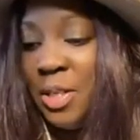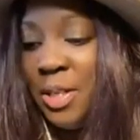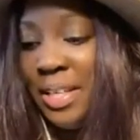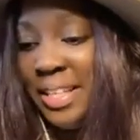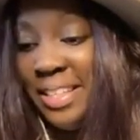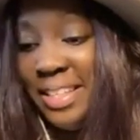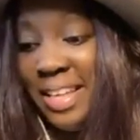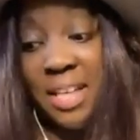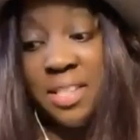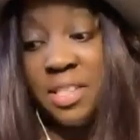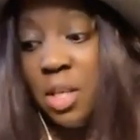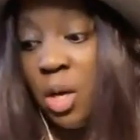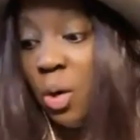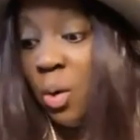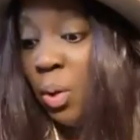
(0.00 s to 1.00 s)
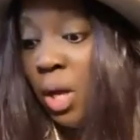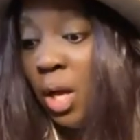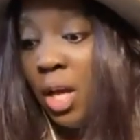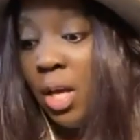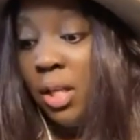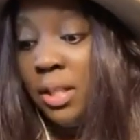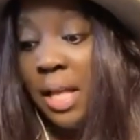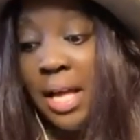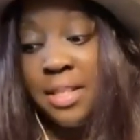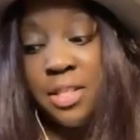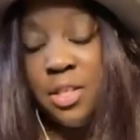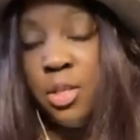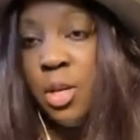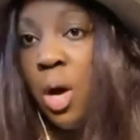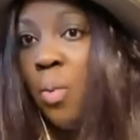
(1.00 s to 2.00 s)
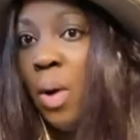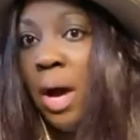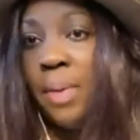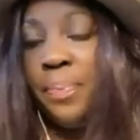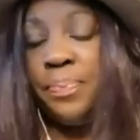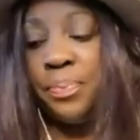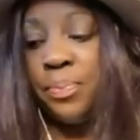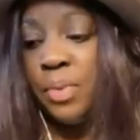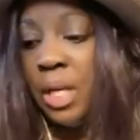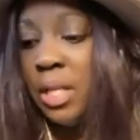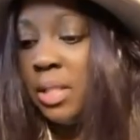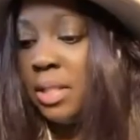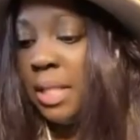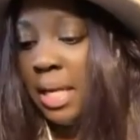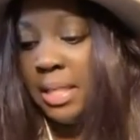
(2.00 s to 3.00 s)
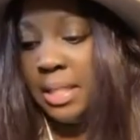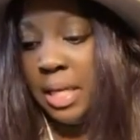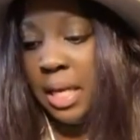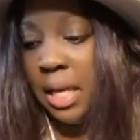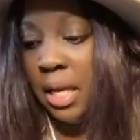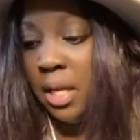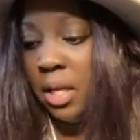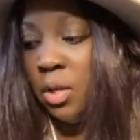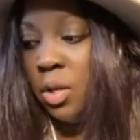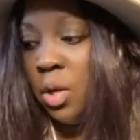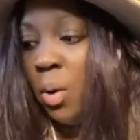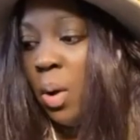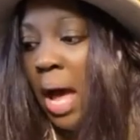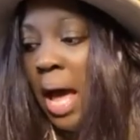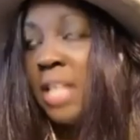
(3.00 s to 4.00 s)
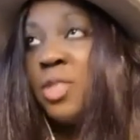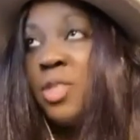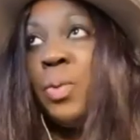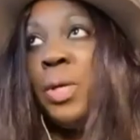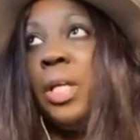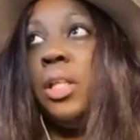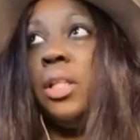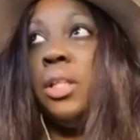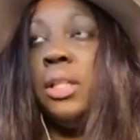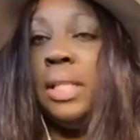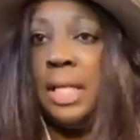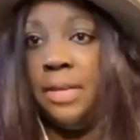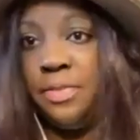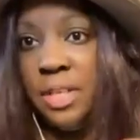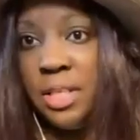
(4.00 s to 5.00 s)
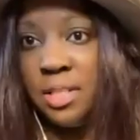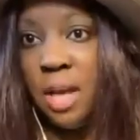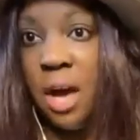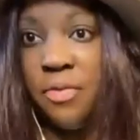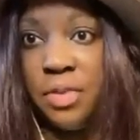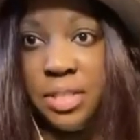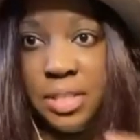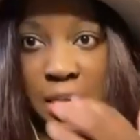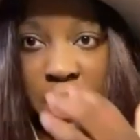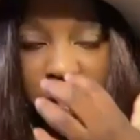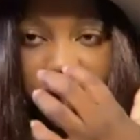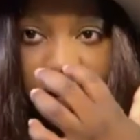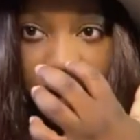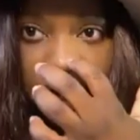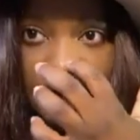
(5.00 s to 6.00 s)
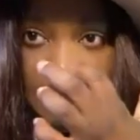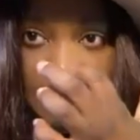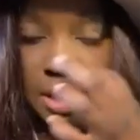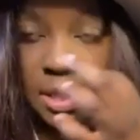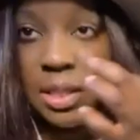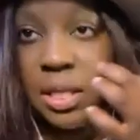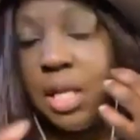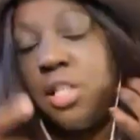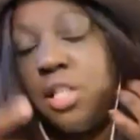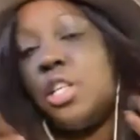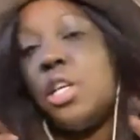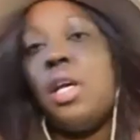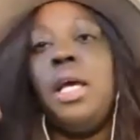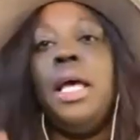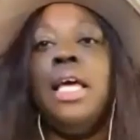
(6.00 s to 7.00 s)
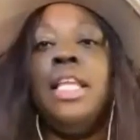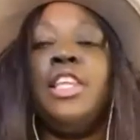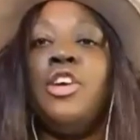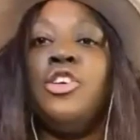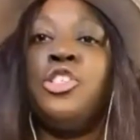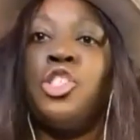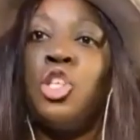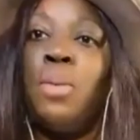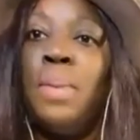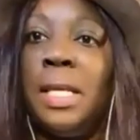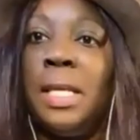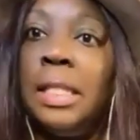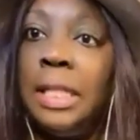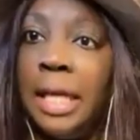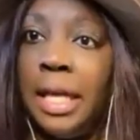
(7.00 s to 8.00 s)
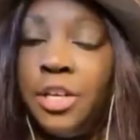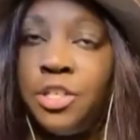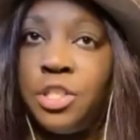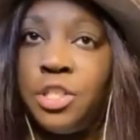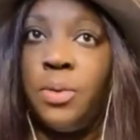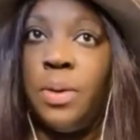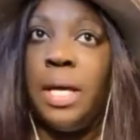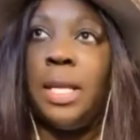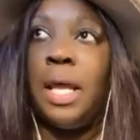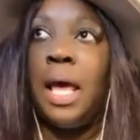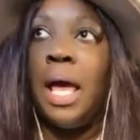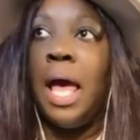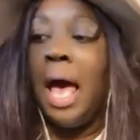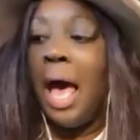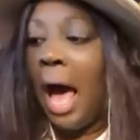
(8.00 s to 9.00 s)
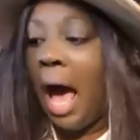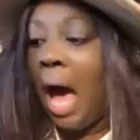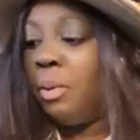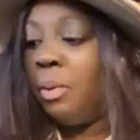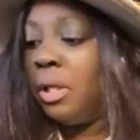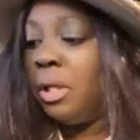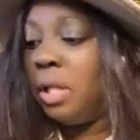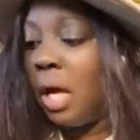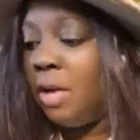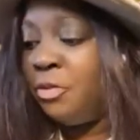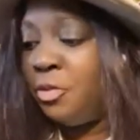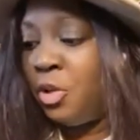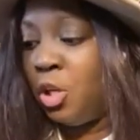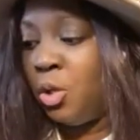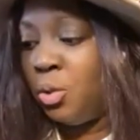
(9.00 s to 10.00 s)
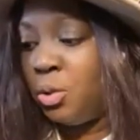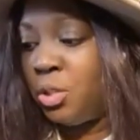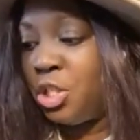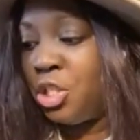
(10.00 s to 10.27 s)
Yeah. So you know what, Daisy, as we leave this conversation, because there's so many layers to it, I would love you to